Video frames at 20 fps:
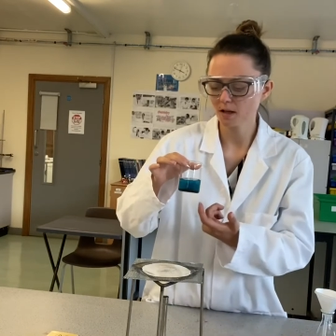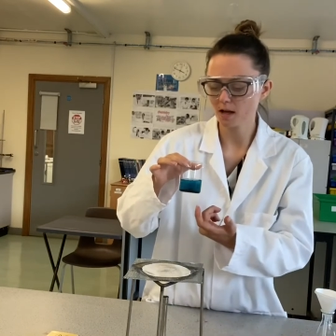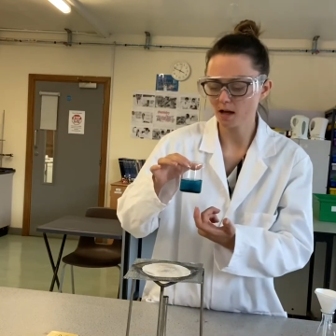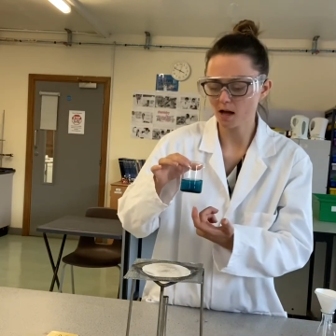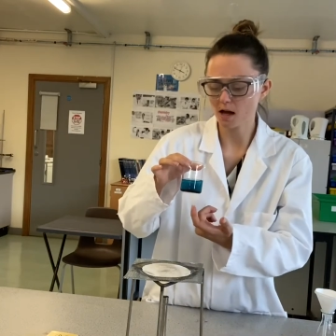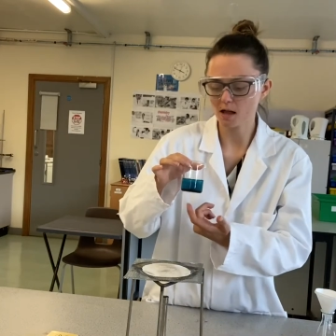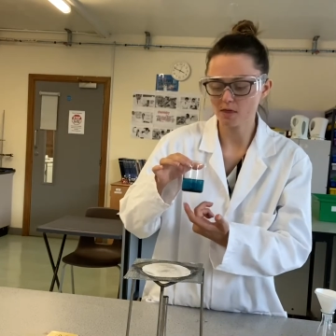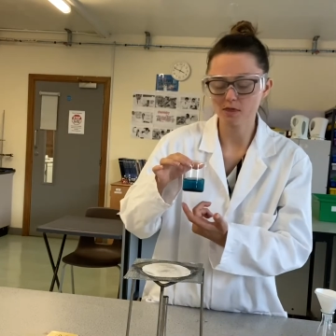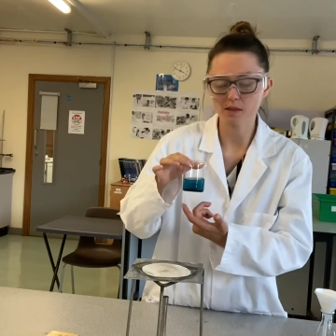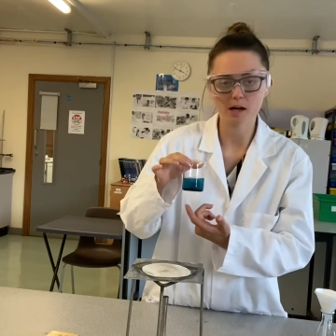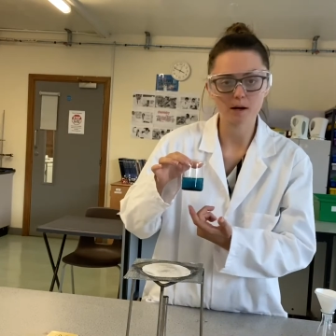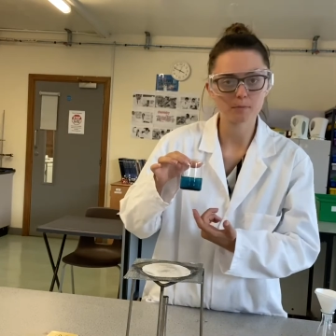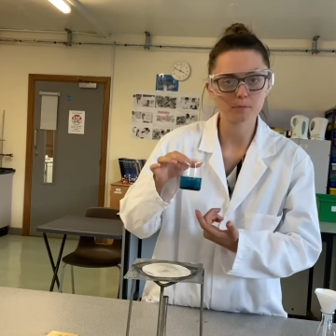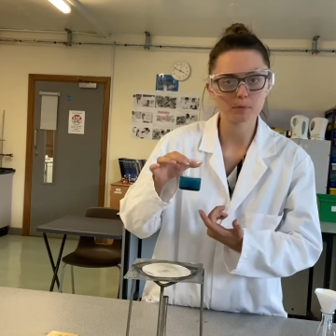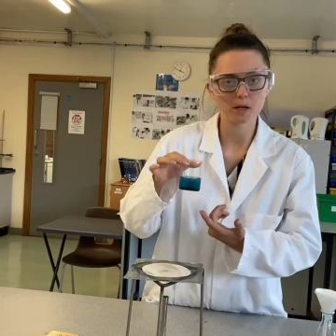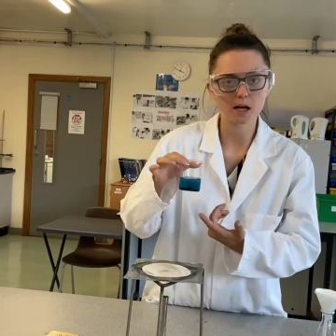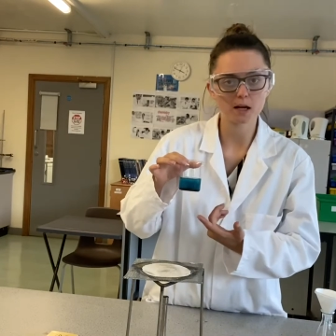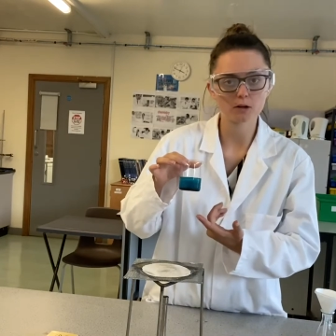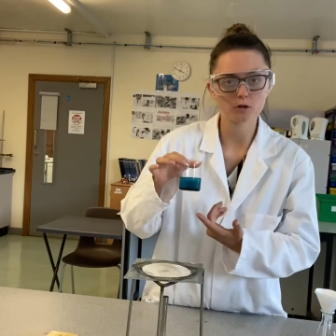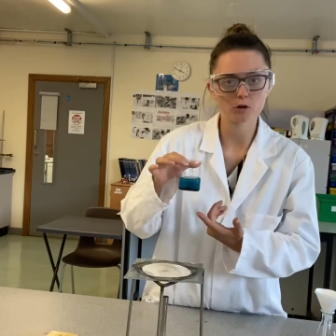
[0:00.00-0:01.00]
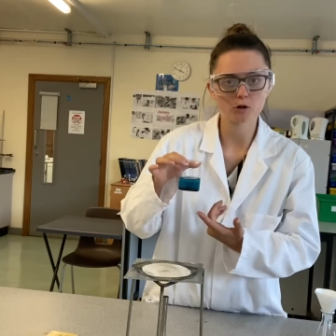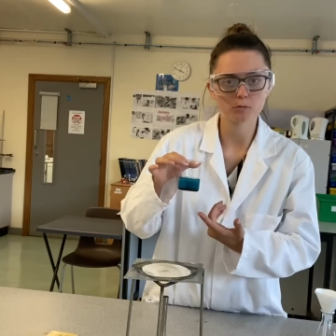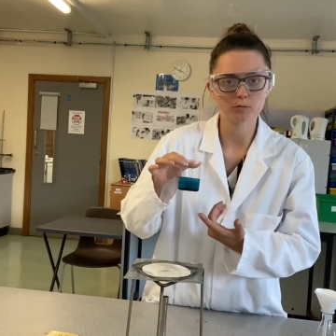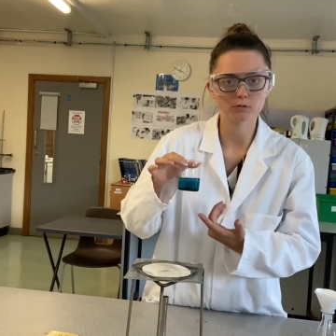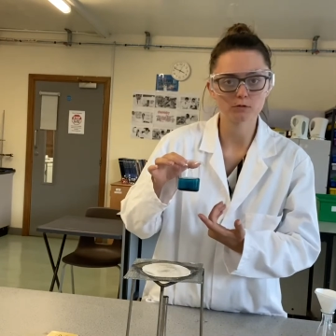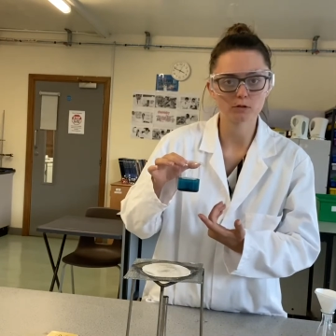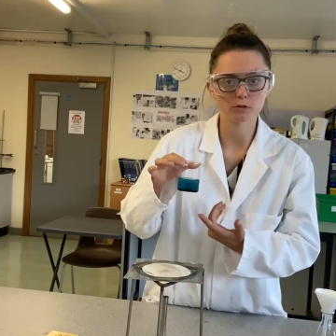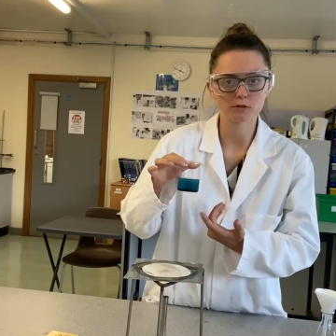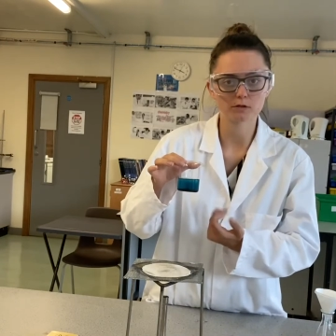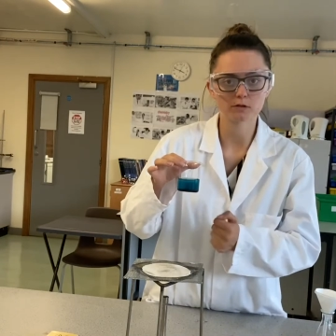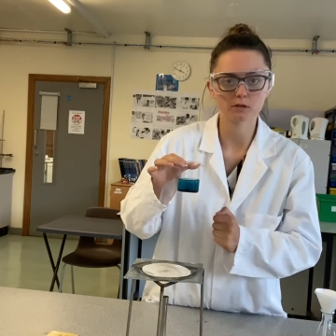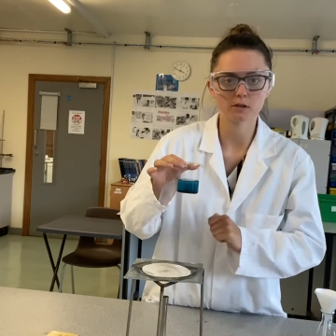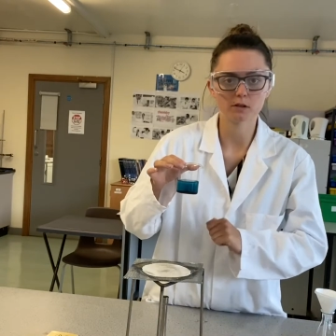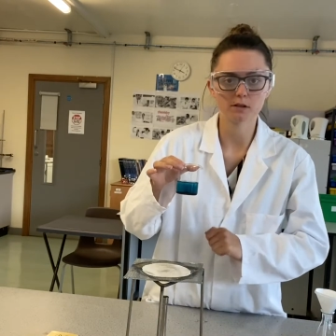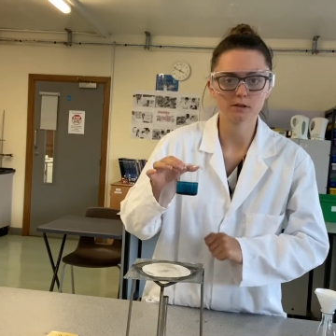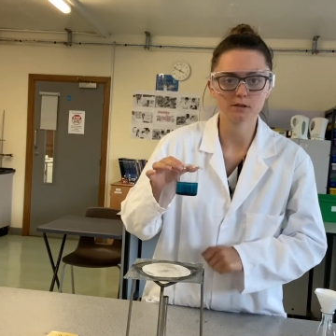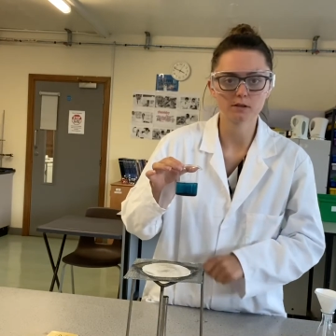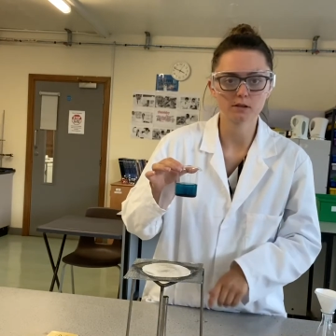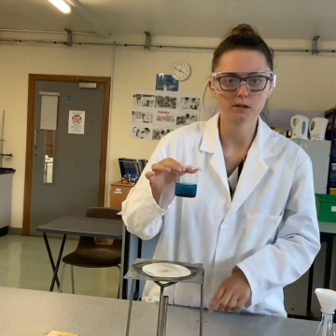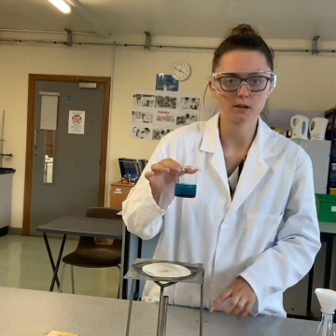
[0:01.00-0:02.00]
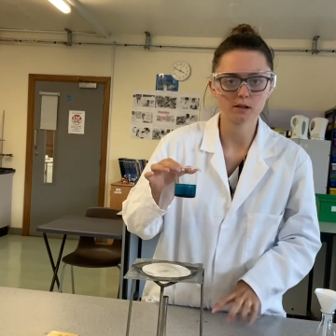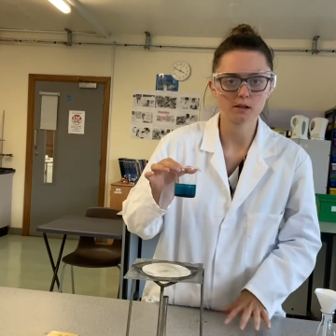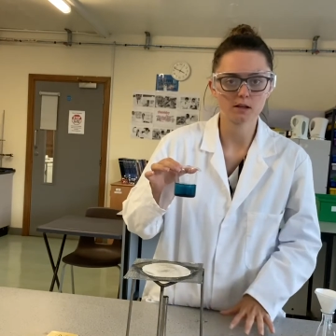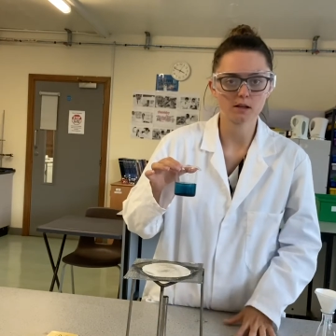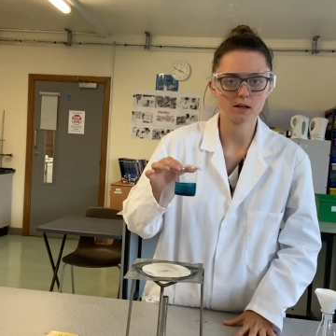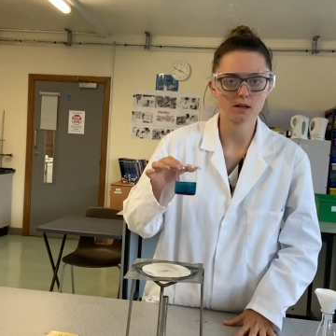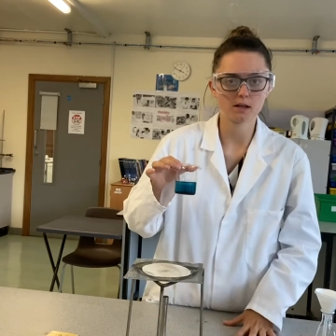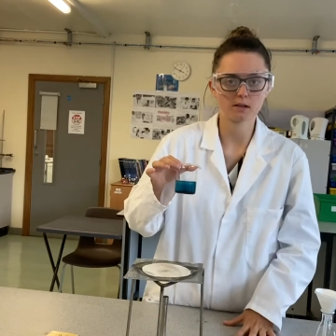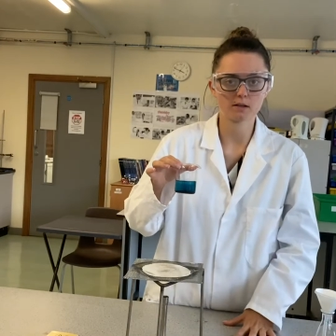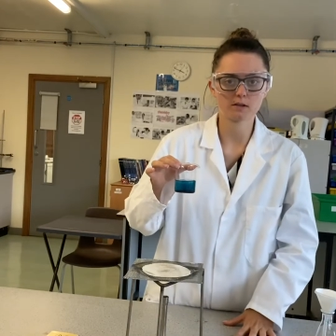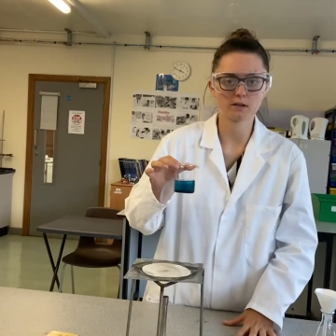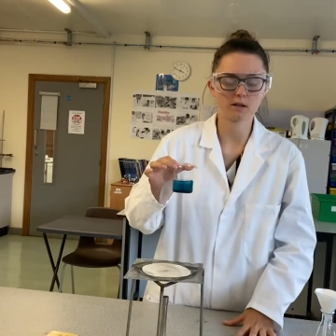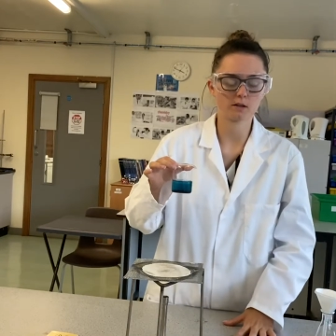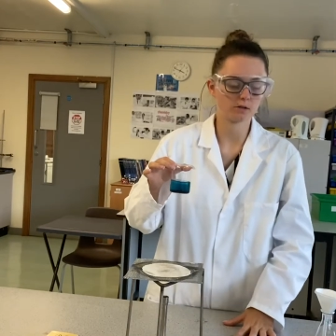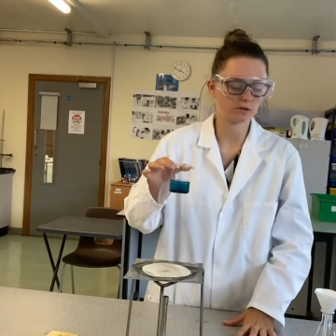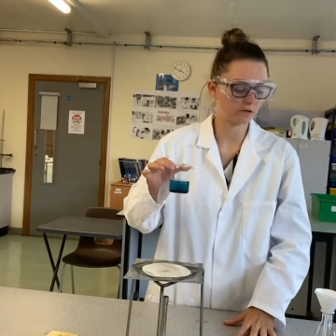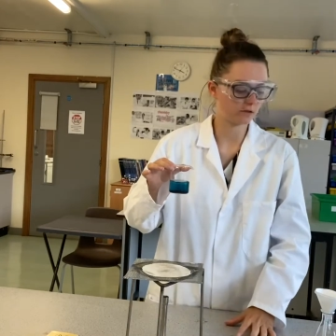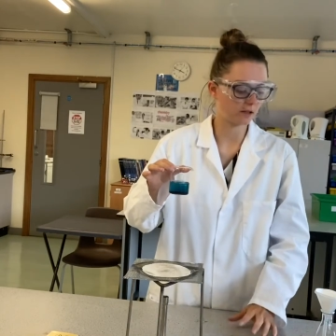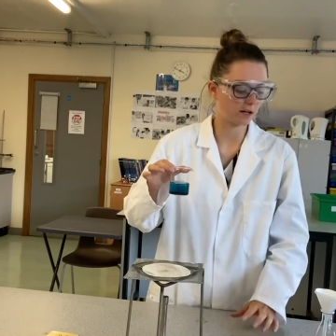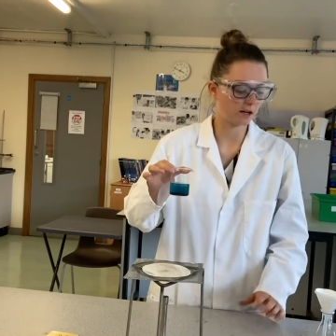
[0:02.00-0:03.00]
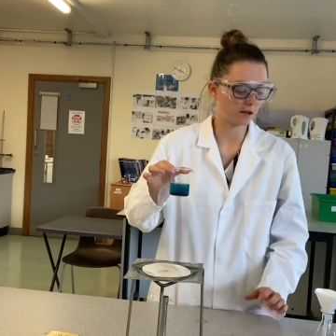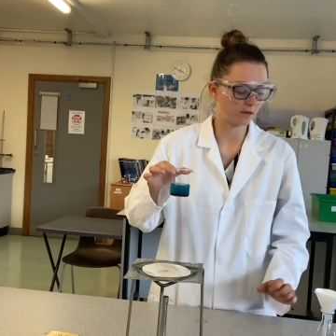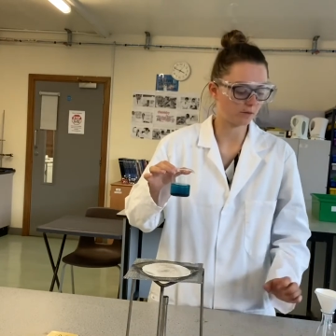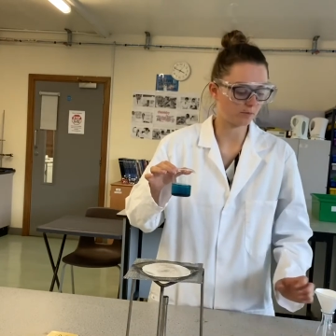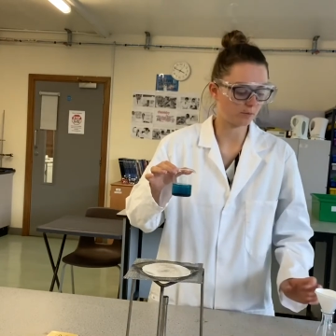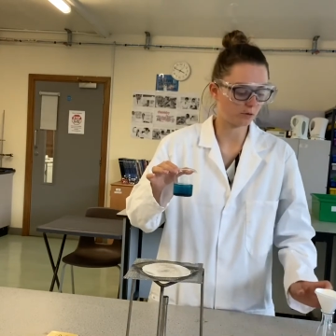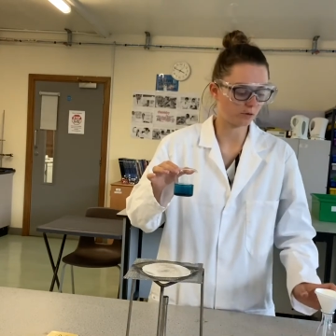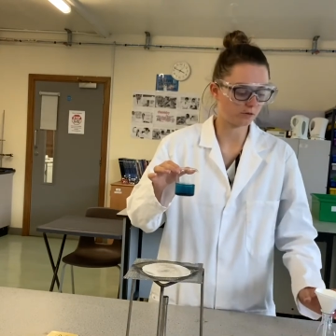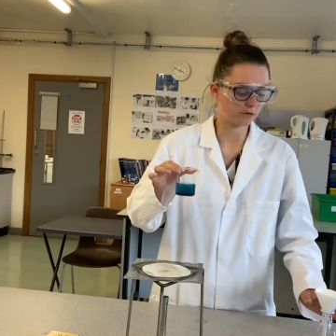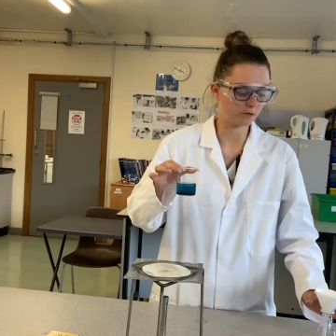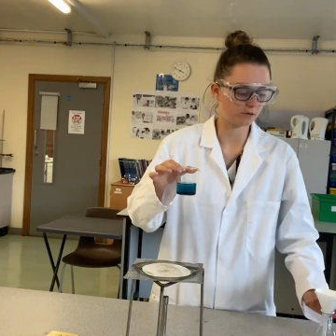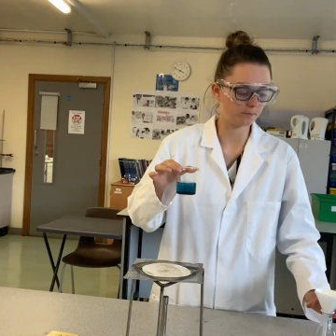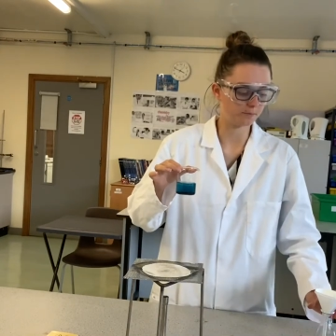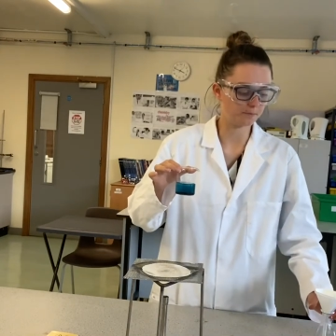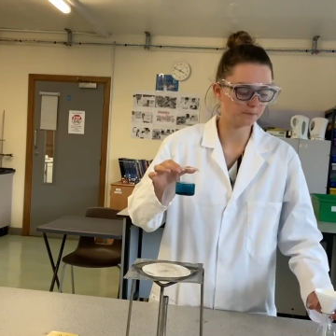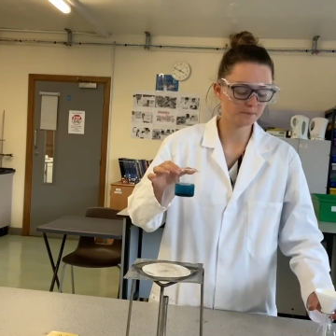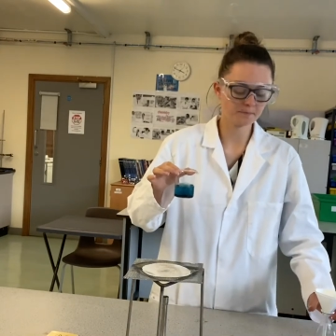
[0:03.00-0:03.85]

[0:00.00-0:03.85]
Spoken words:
and that black copper oxide excess at the bottom.